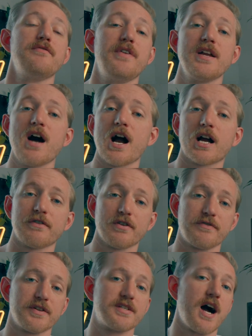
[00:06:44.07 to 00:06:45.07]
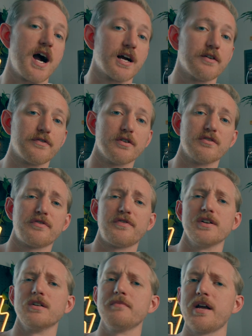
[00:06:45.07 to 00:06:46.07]
videographer, photographer,
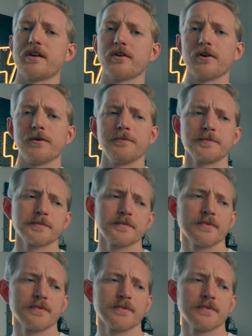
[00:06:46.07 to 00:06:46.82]
filmmaker,